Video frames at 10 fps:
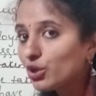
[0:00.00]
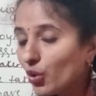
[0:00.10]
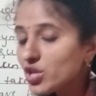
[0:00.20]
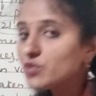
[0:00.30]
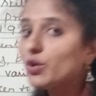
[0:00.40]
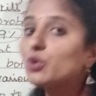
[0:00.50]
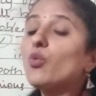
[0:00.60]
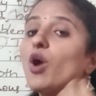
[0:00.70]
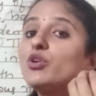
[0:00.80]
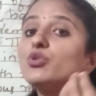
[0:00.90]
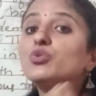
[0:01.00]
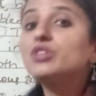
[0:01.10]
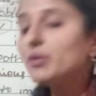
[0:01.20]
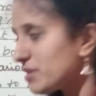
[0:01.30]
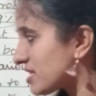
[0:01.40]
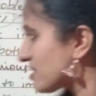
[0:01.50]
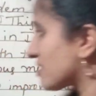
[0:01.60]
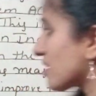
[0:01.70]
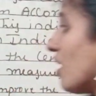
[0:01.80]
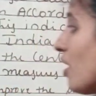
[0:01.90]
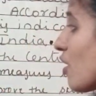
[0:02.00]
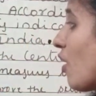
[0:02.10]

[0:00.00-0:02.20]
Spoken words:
loans for who want to do the business. But